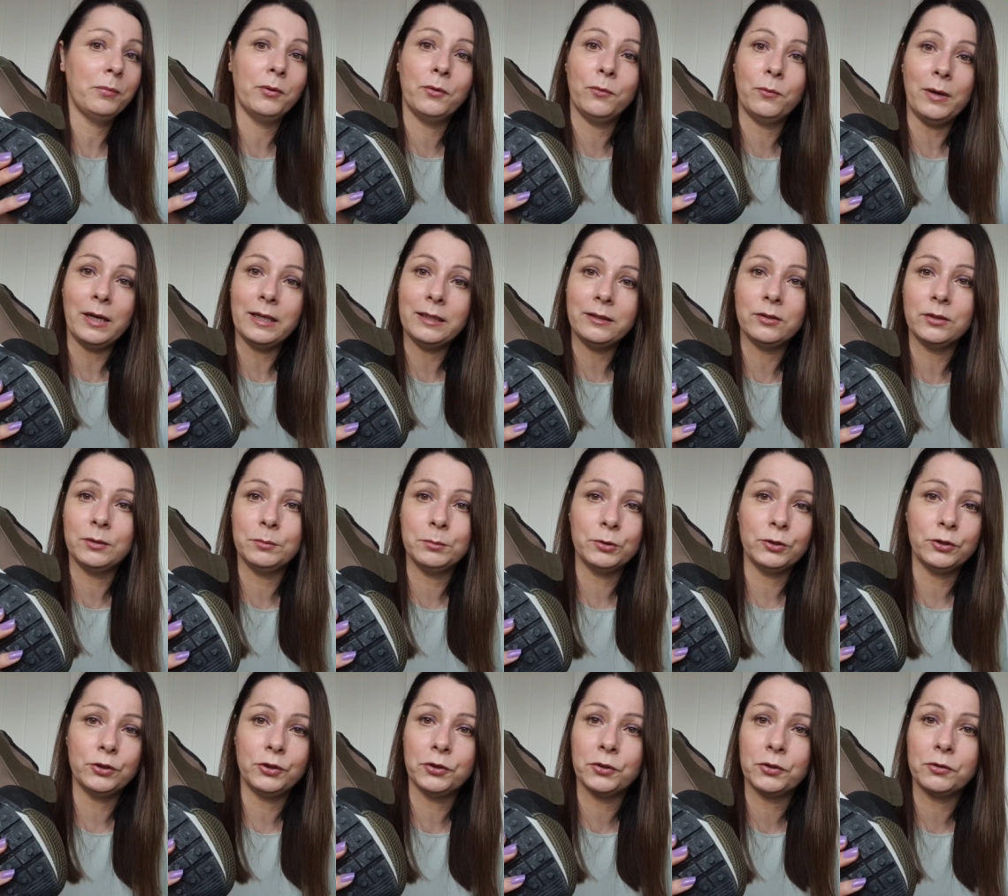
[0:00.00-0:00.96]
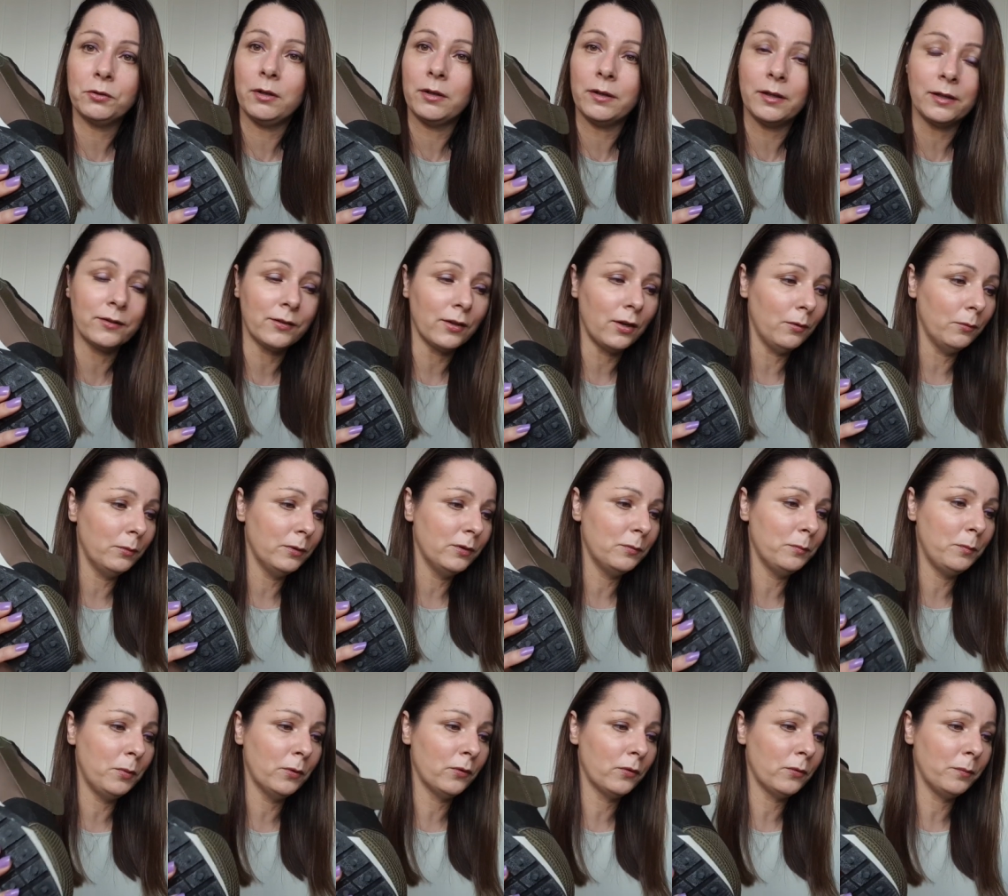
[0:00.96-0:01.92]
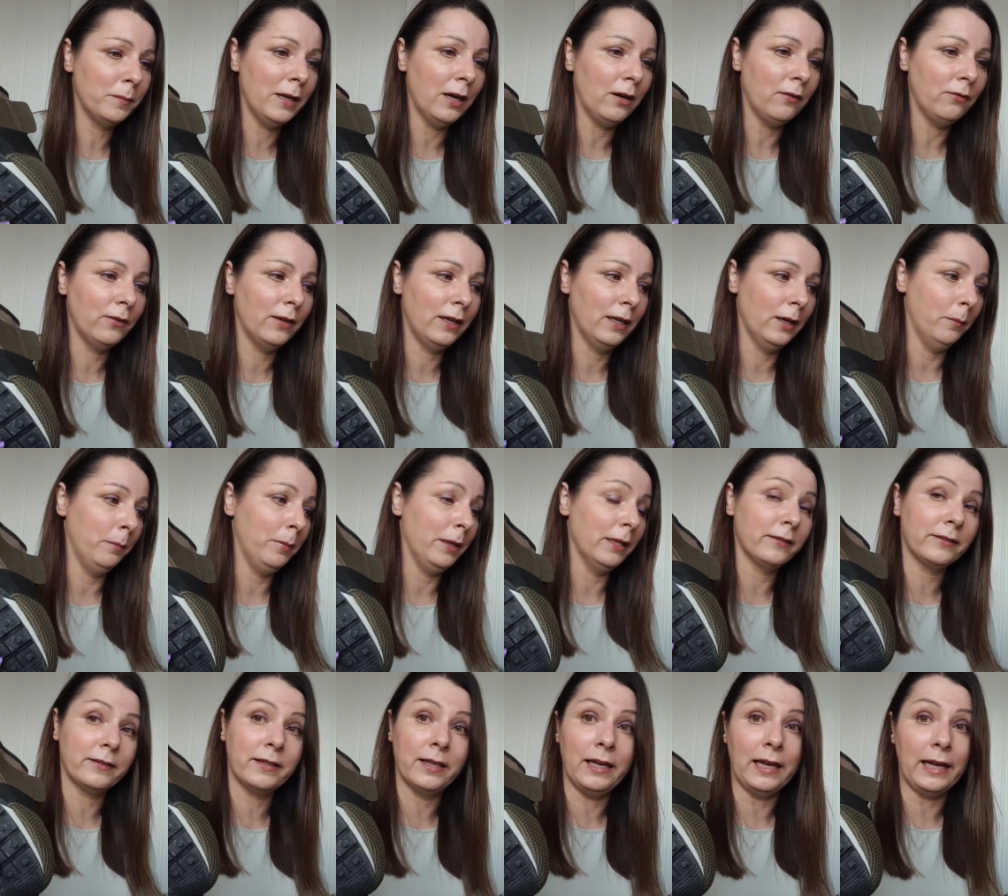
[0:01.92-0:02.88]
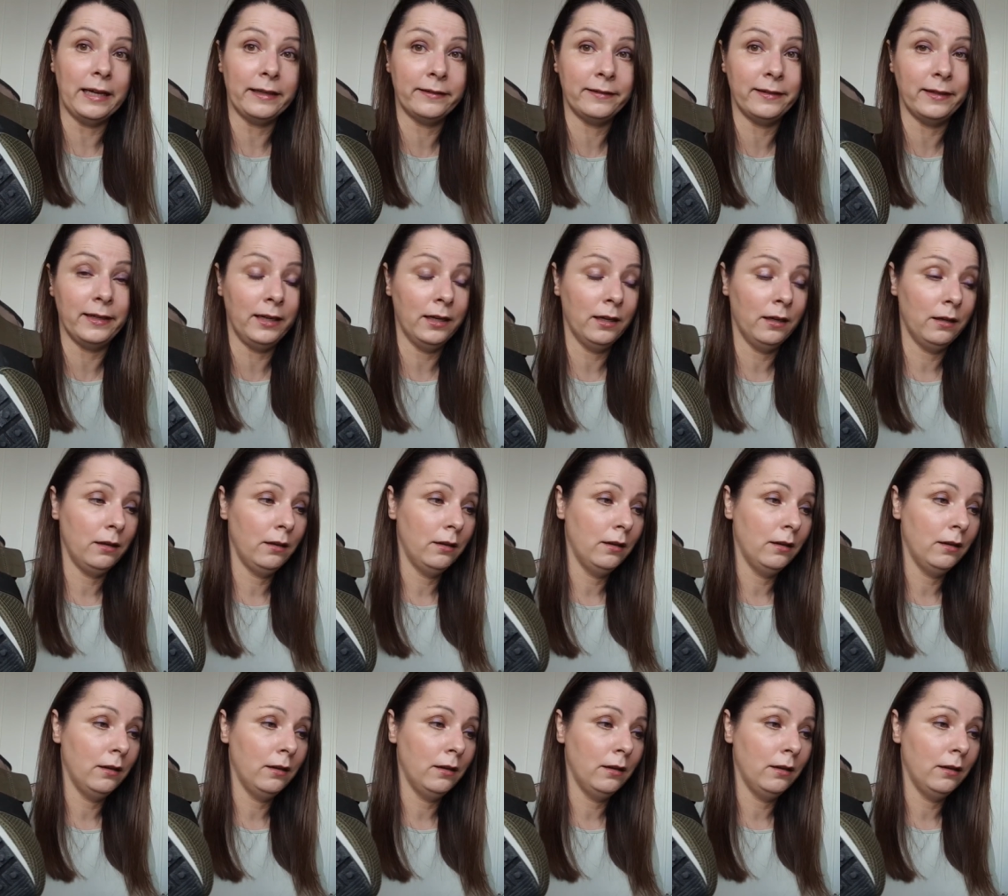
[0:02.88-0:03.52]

put way too much sugar on the top which puts me off a little bit still at it